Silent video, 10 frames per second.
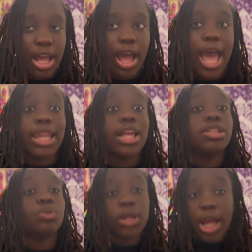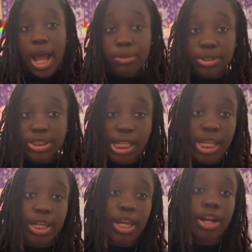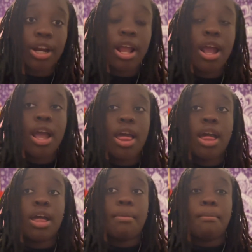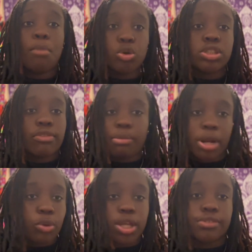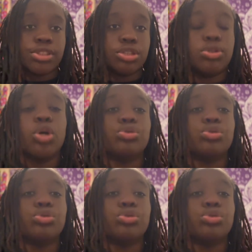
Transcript: at least when I was staying there, most of the microwaves don't